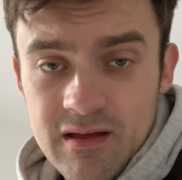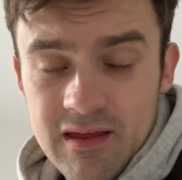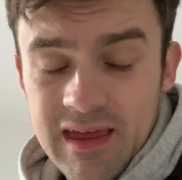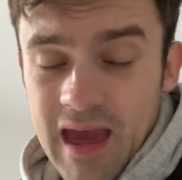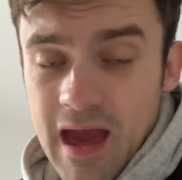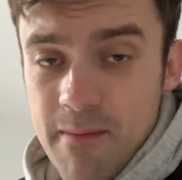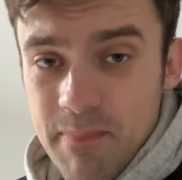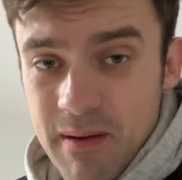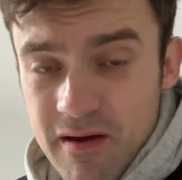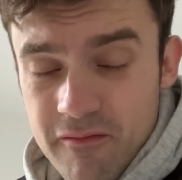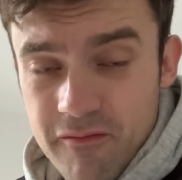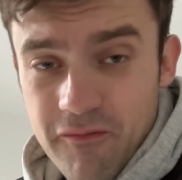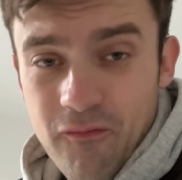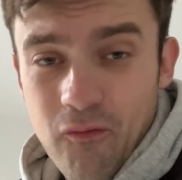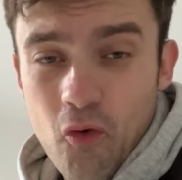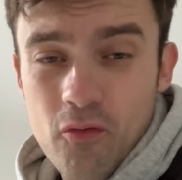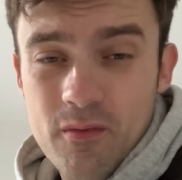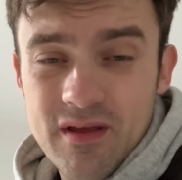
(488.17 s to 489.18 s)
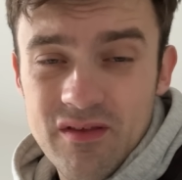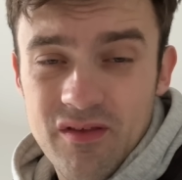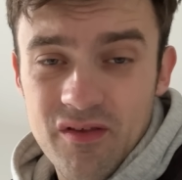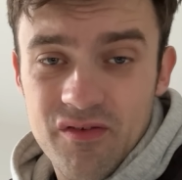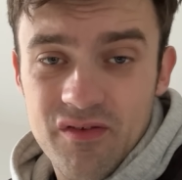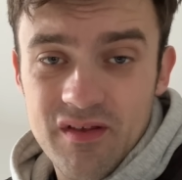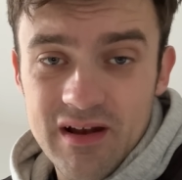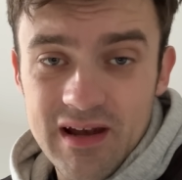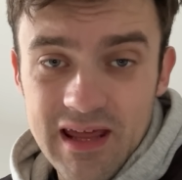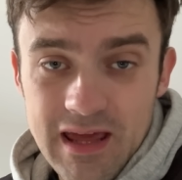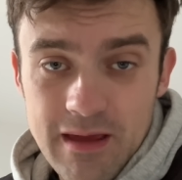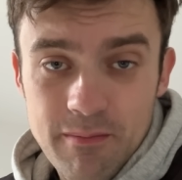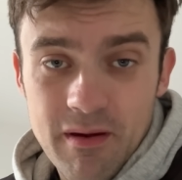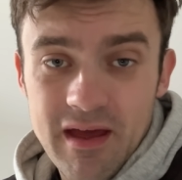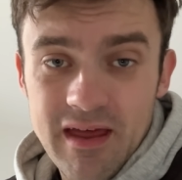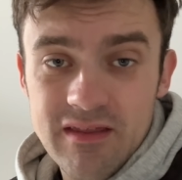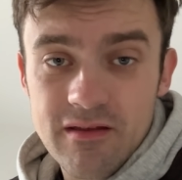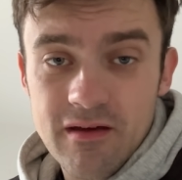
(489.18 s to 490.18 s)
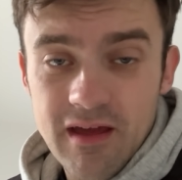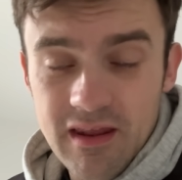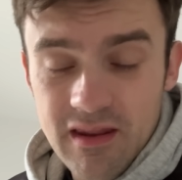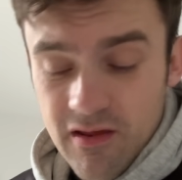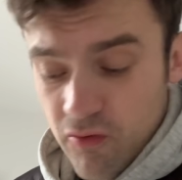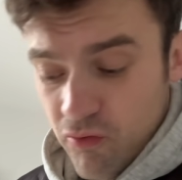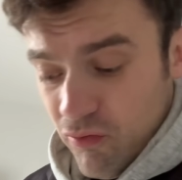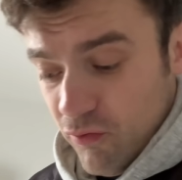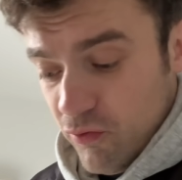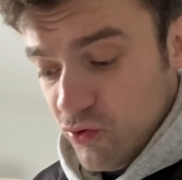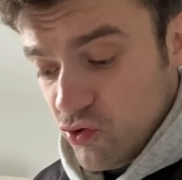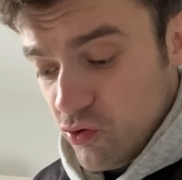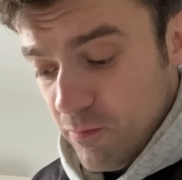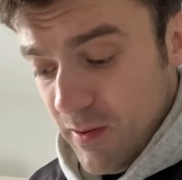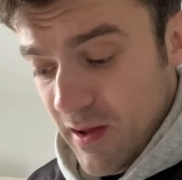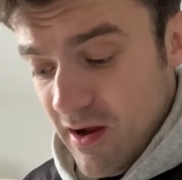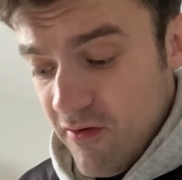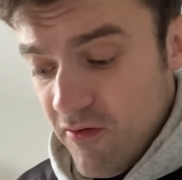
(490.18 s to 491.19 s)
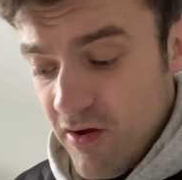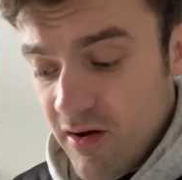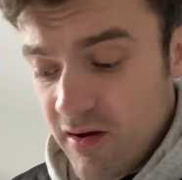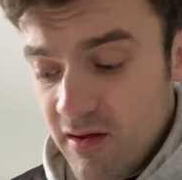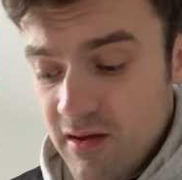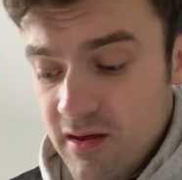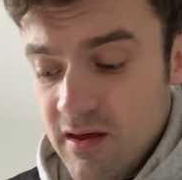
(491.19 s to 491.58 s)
Get a bit of form into Saliba in the crucial period.